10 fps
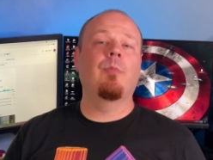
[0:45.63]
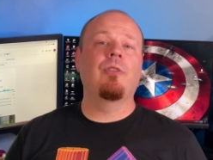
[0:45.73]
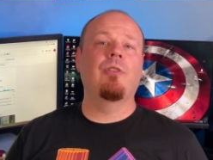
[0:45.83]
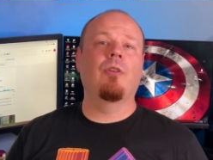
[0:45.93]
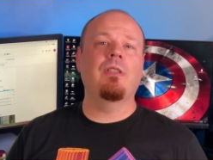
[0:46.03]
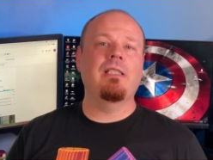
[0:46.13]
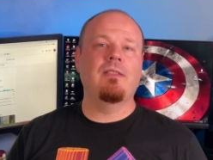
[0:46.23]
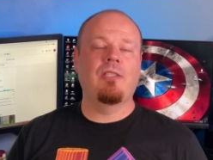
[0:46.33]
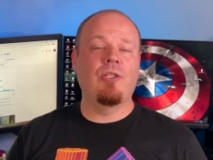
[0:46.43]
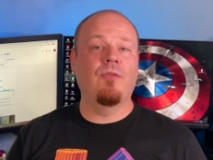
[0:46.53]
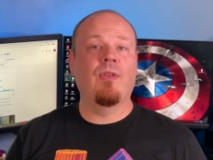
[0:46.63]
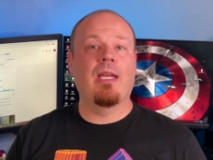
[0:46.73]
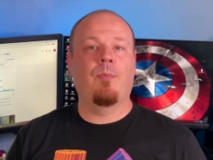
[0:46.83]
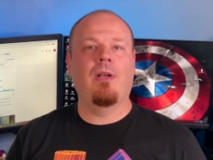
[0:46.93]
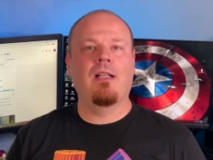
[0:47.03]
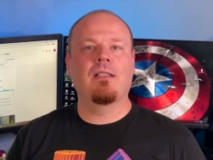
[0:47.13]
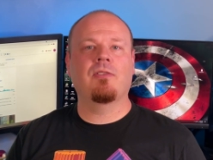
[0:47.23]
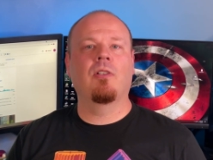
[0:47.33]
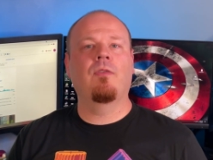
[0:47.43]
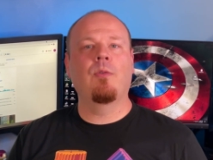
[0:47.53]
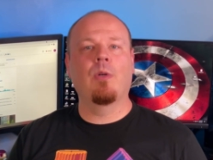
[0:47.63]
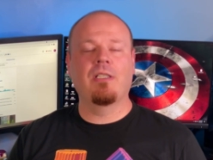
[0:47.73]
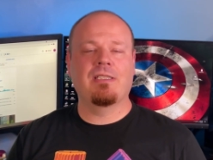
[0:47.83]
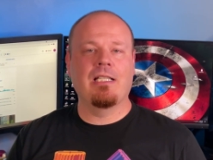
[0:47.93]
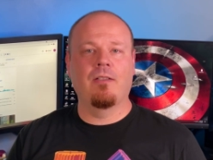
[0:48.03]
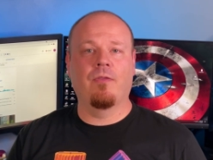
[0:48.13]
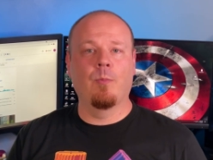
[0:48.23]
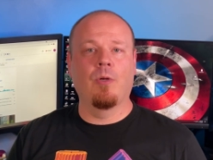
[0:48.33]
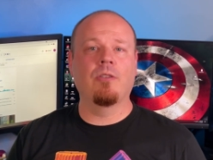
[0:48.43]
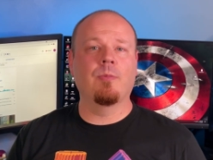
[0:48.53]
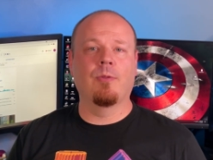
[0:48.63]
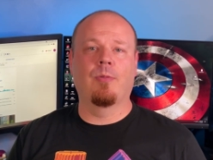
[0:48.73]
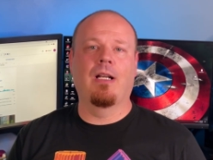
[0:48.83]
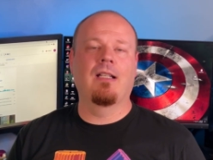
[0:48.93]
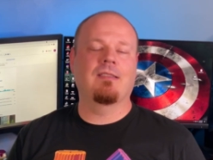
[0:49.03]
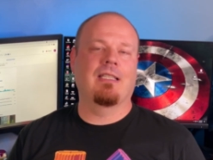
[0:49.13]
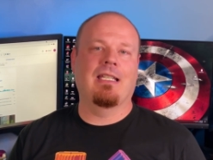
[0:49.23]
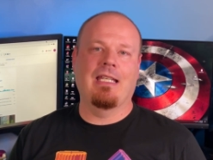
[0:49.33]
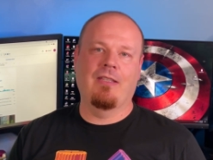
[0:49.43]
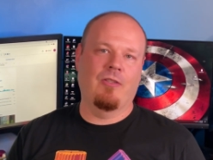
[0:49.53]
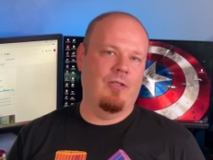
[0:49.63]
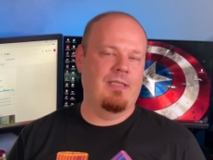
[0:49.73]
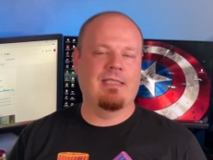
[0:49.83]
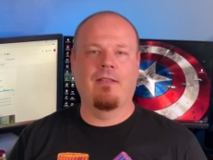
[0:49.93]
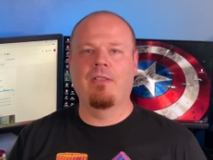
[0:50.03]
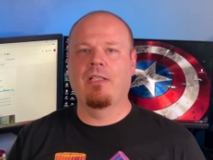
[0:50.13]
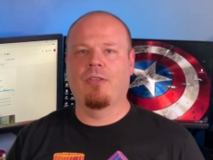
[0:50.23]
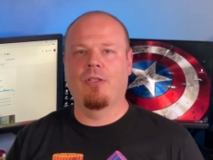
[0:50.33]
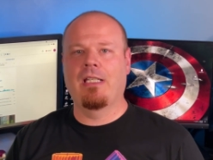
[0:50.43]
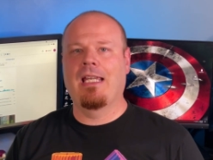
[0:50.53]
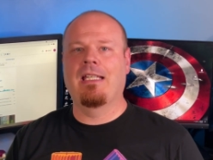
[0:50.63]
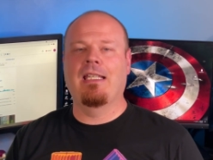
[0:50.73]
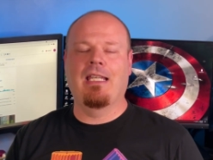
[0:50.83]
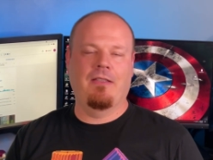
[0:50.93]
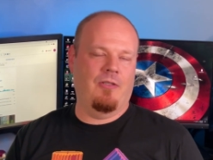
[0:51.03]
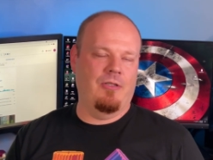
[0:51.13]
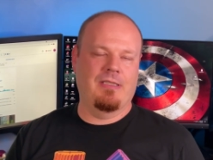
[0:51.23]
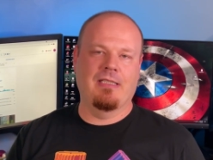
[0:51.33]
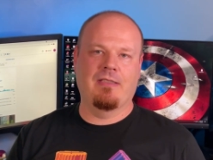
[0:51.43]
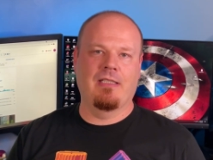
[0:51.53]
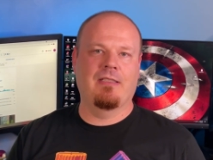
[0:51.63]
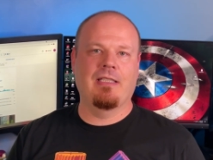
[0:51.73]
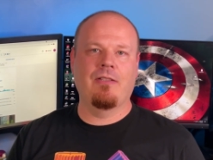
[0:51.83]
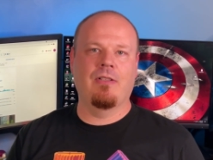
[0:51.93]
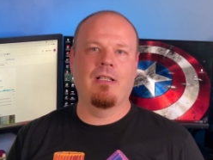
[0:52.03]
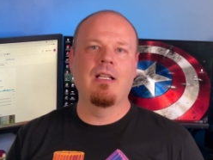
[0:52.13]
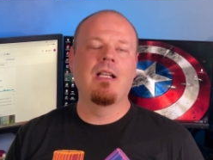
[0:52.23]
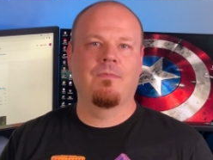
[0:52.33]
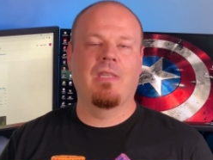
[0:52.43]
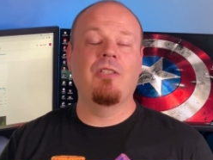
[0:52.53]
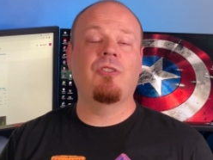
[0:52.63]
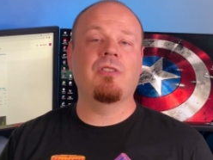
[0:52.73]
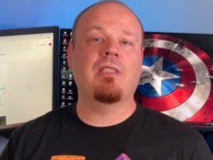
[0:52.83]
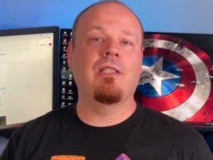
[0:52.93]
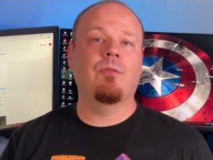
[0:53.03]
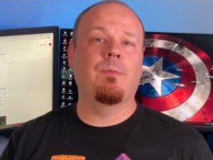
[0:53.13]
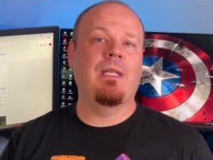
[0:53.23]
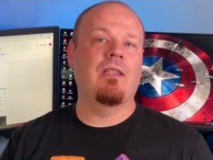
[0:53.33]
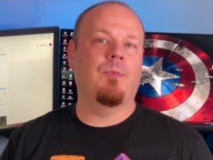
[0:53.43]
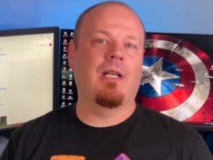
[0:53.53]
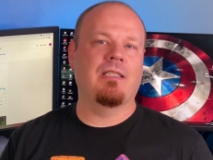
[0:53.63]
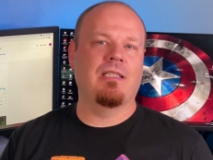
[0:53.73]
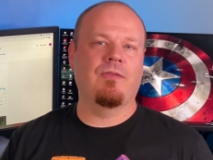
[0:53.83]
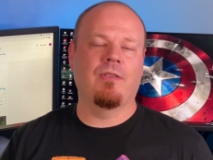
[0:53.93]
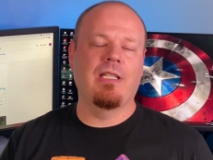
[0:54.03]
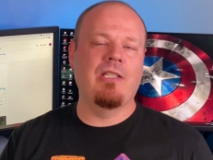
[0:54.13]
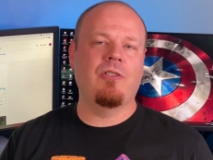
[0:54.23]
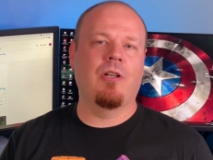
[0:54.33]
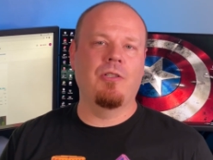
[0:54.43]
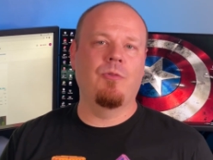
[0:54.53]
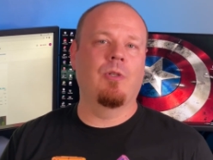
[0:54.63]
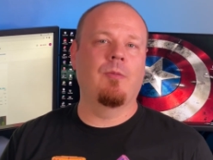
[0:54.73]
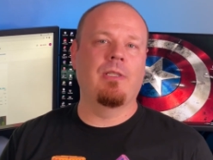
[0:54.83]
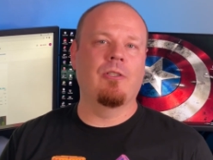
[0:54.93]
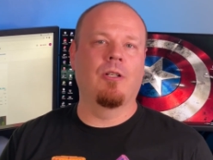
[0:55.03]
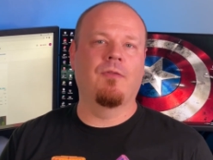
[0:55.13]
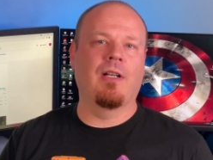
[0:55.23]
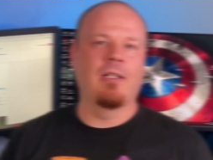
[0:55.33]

you're only in the queue for that product, so if you wanna sign up for multiple products like a 3070, a 3080, 3060, etc., then you just need to repeat the process for each card you want to be notified